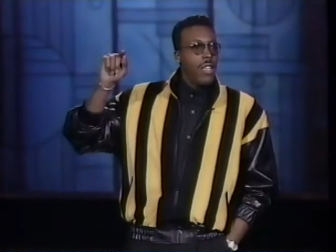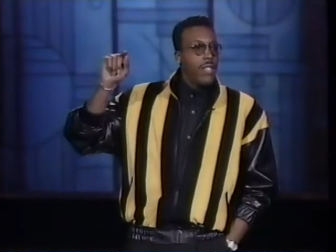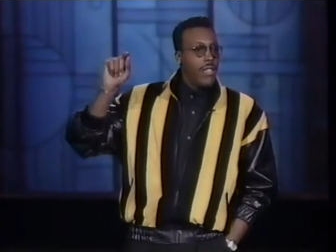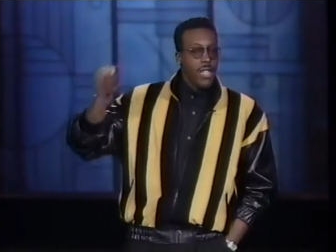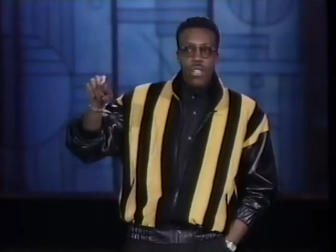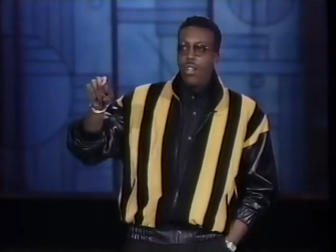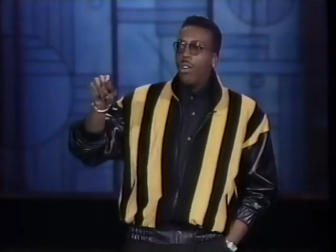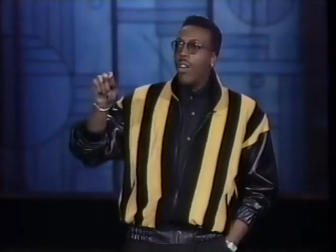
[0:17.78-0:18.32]

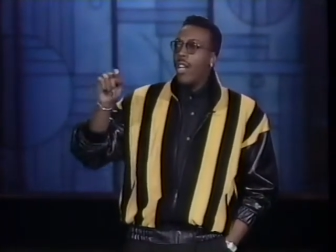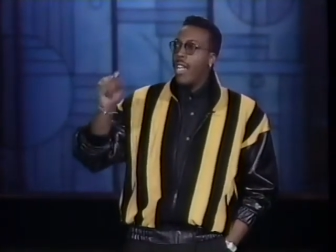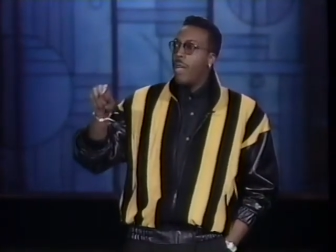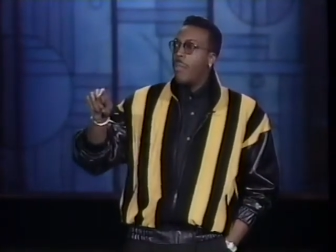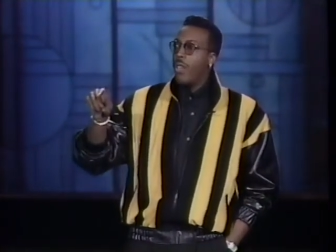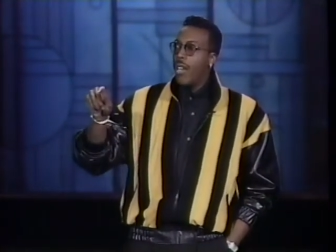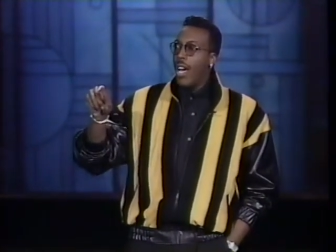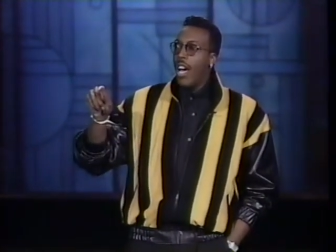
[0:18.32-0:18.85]
Siskel and
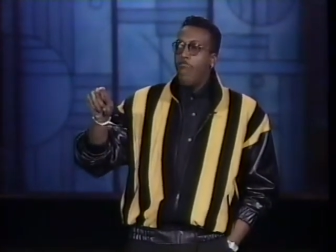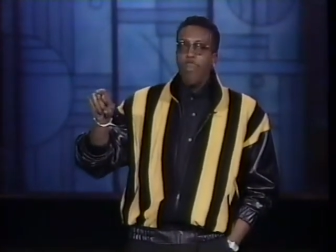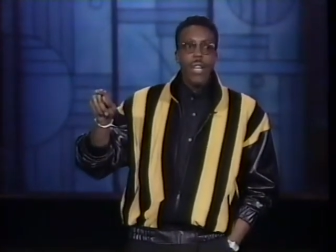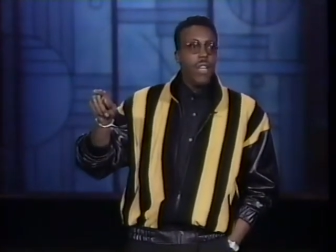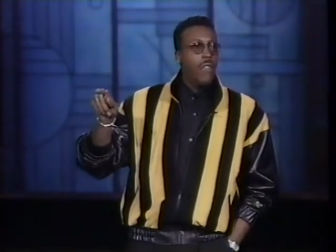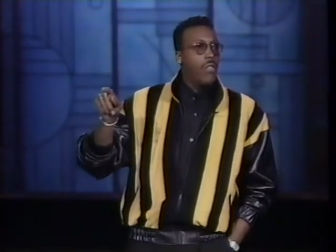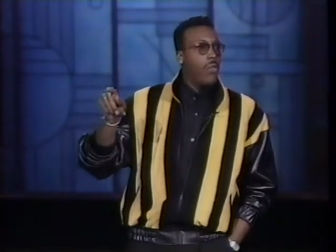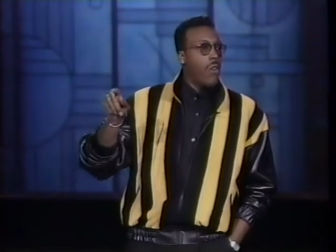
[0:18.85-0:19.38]
Ebert. Now, how
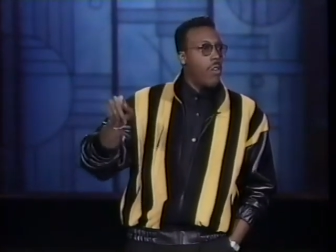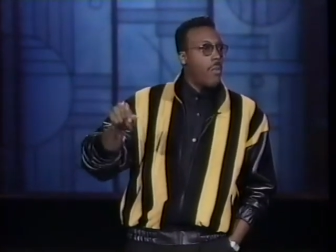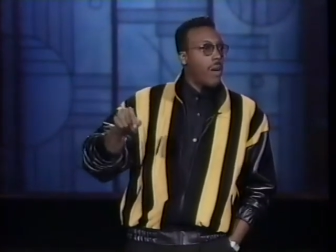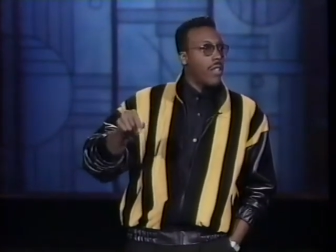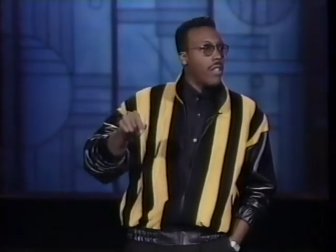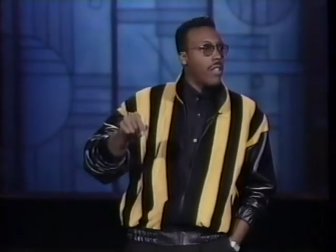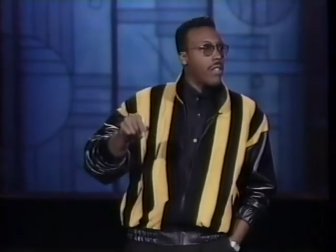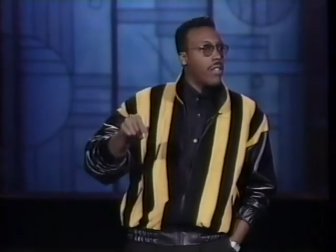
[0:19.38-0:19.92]
many of you know
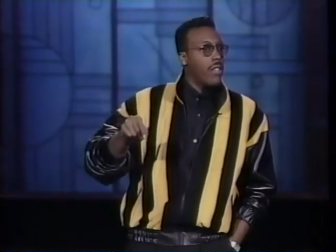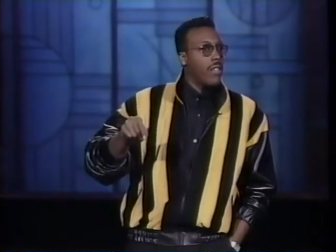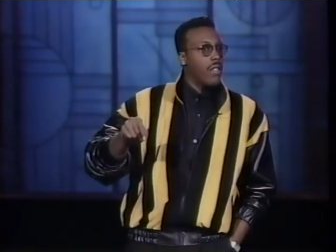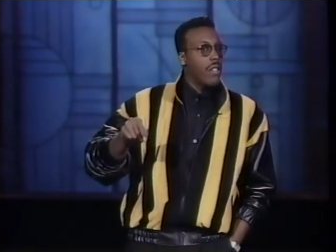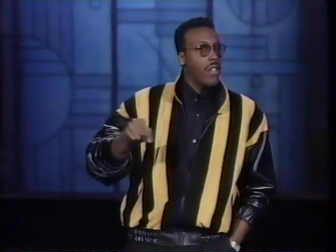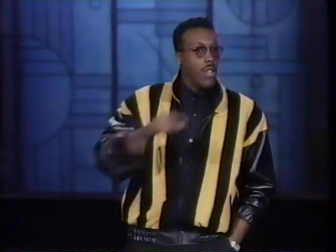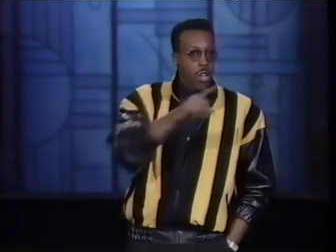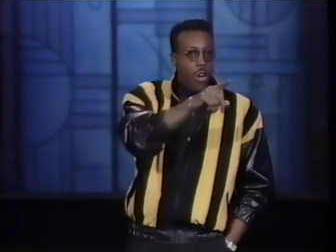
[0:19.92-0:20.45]
about this?
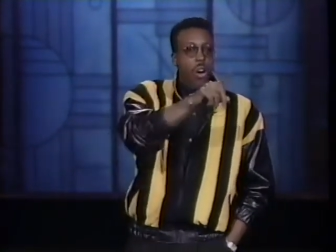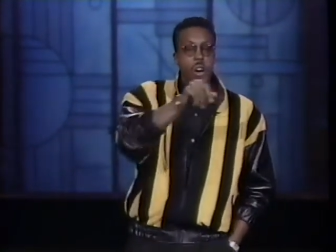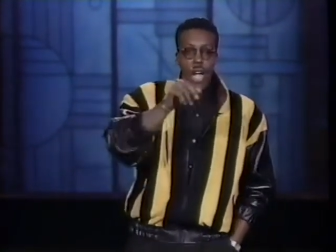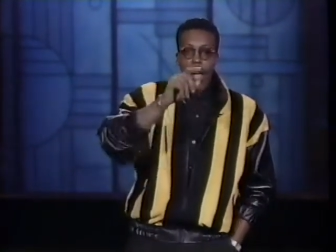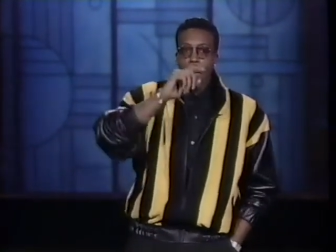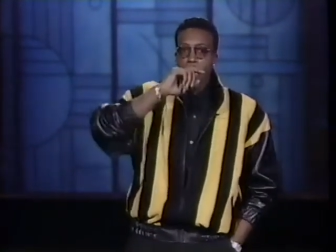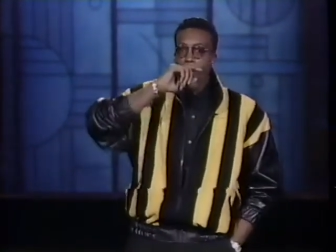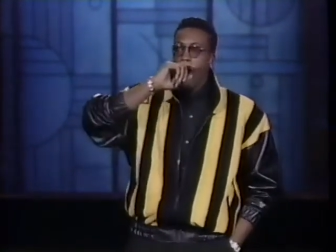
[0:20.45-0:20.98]
You know, okay.
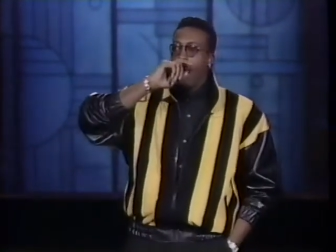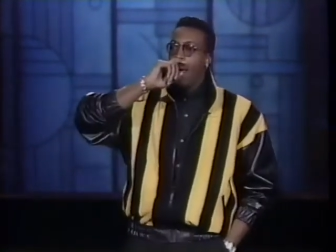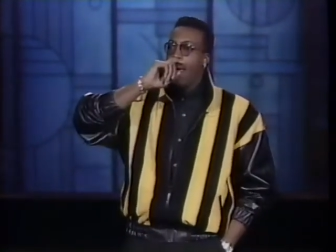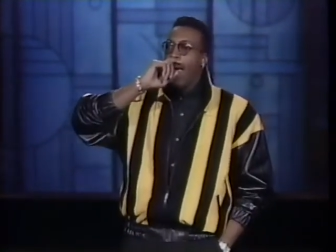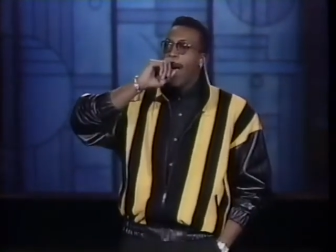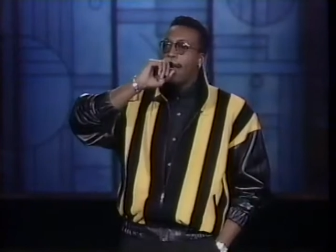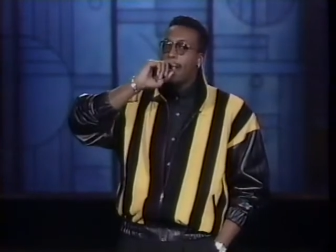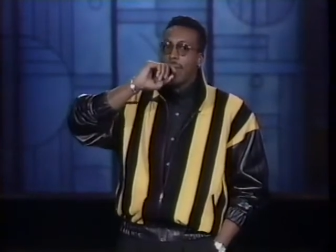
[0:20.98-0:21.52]

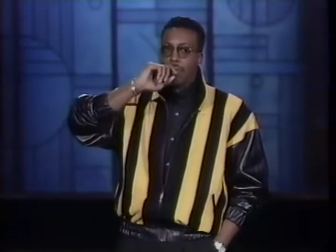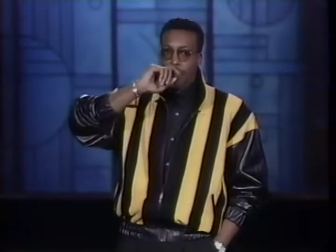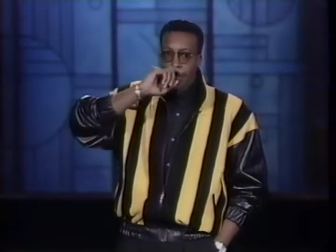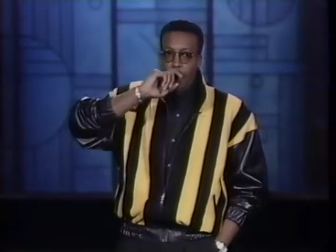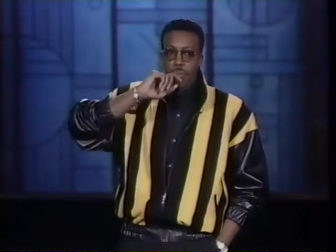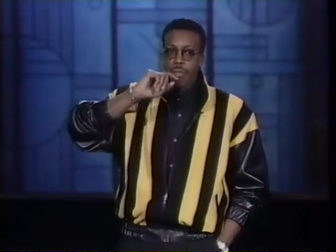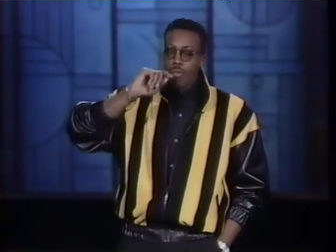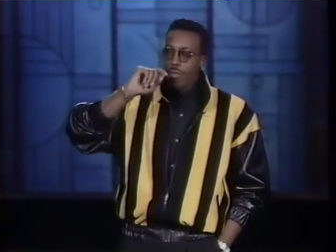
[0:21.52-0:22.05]

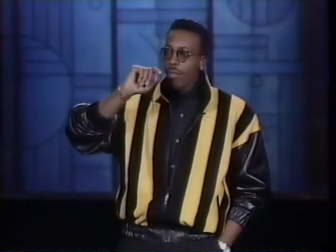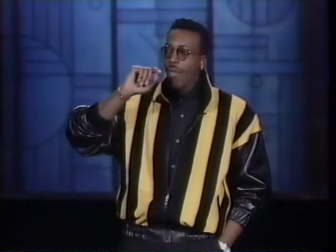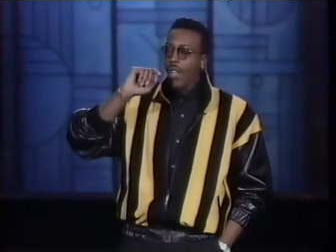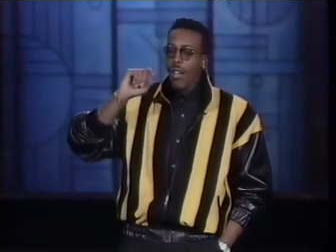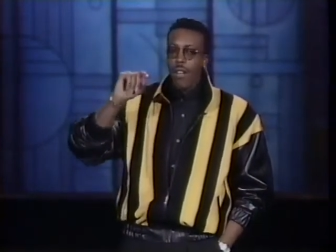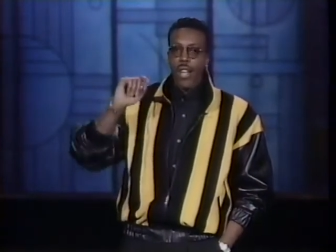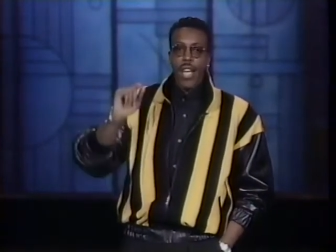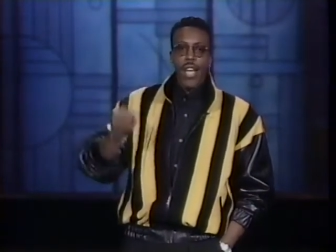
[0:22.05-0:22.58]

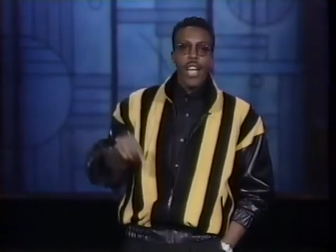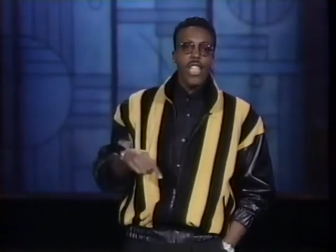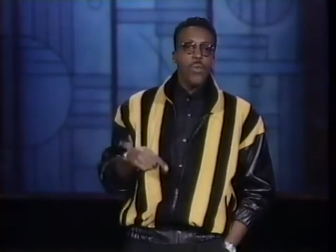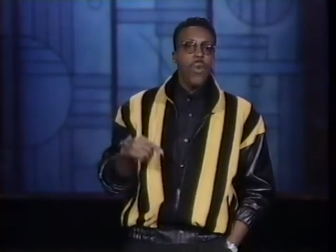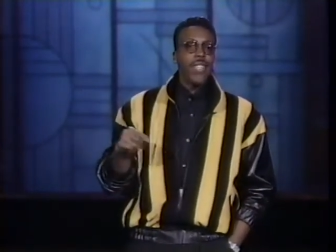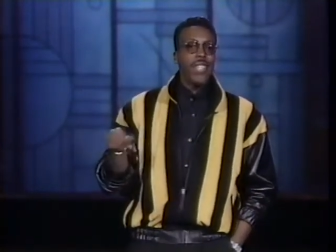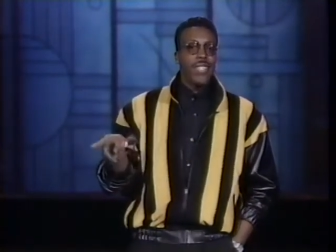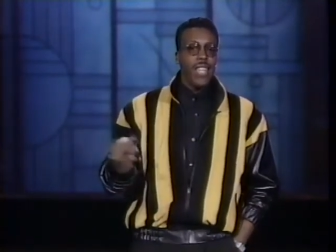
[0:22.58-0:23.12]
Yes. Okay, here's
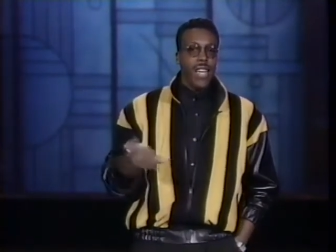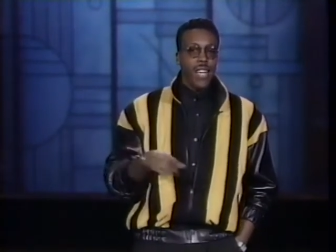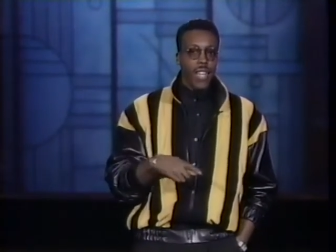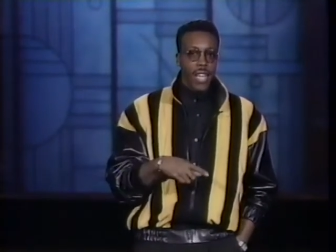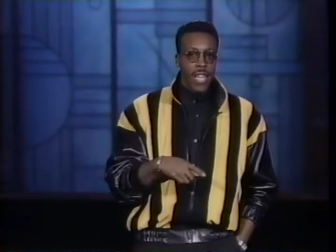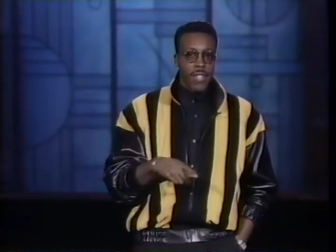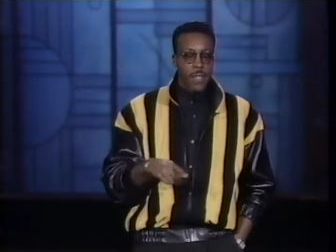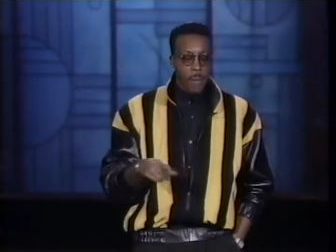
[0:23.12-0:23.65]
what the
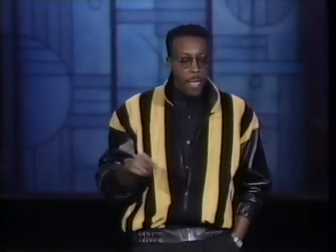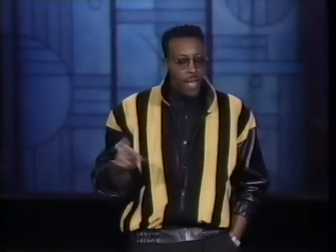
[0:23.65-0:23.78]
deal is.